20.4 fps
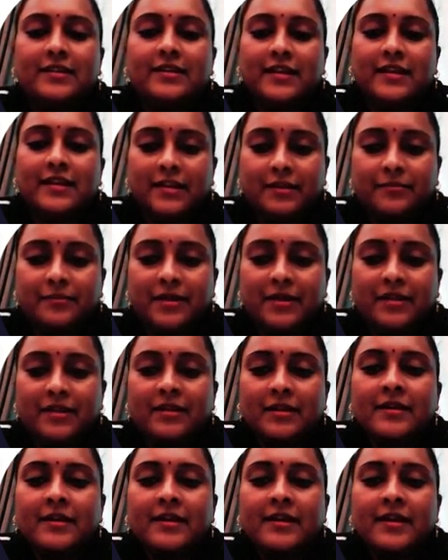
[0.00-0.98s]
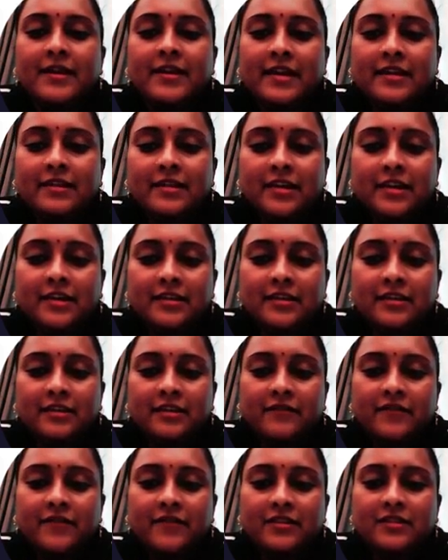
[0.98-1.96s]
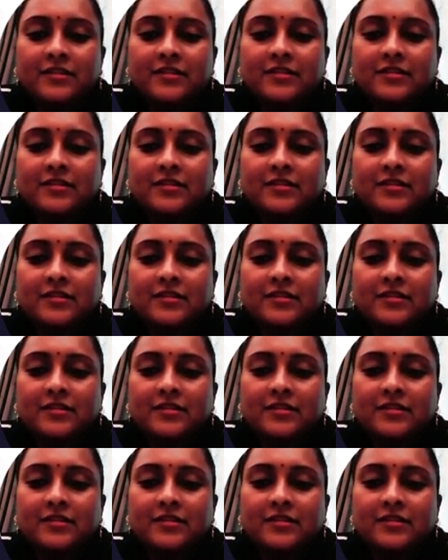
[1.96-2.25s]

legitimate entity